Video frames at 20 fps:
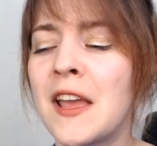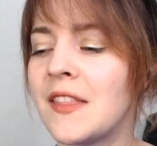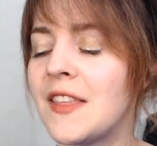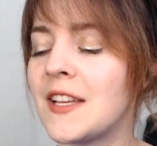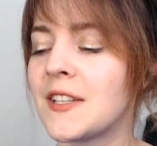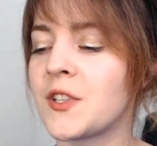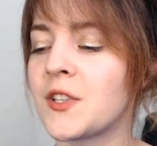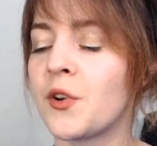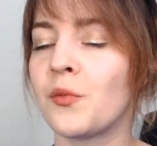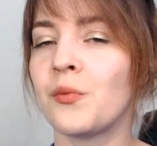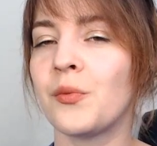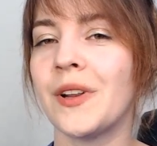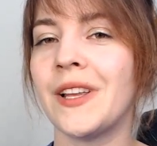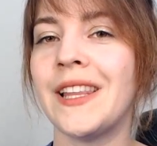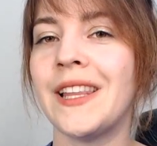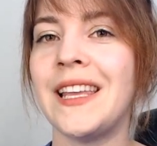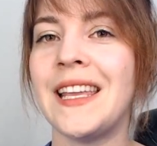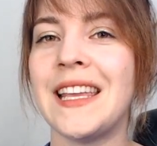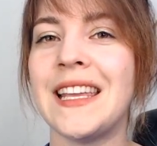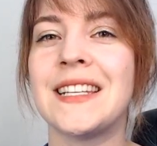These are
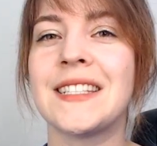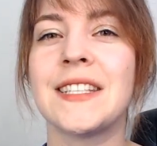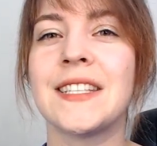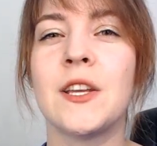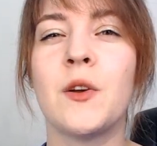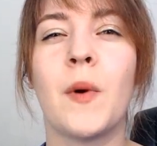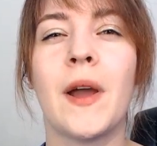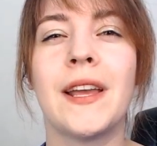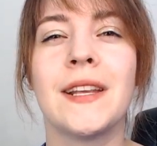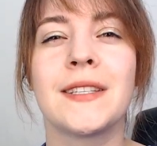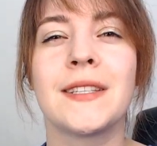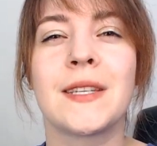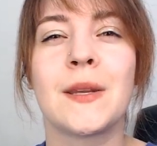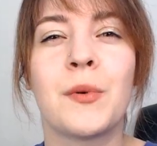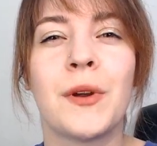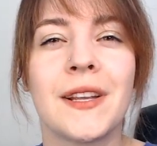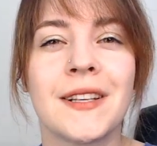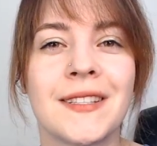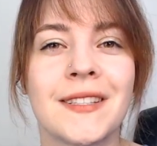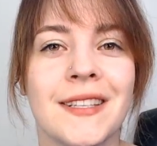really easy ways to
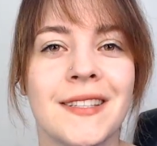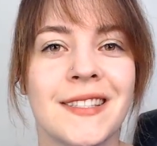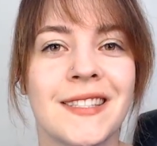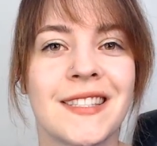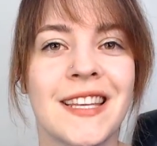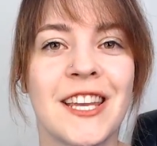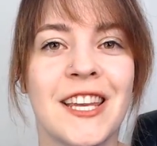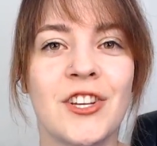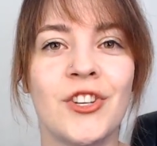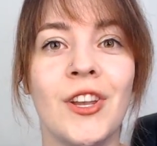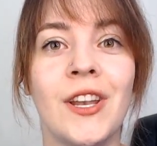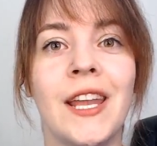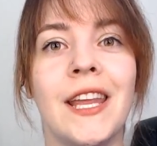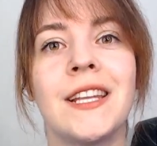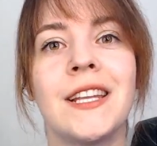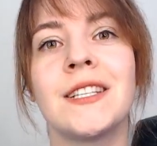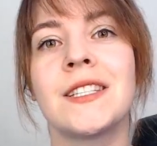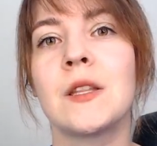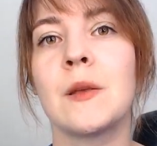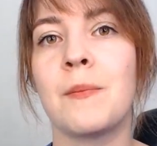bring sensation
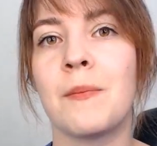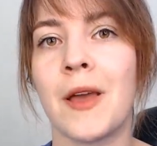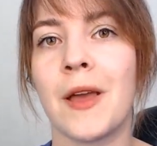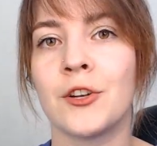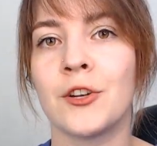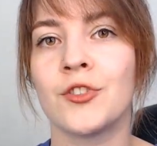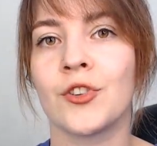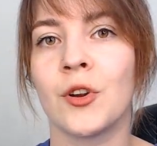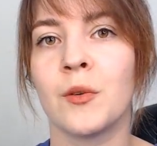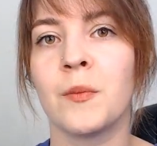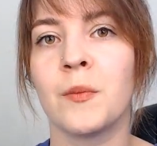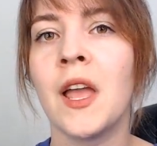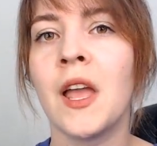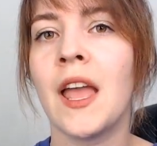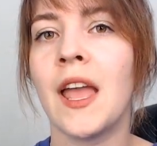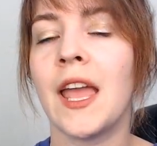into the bedroom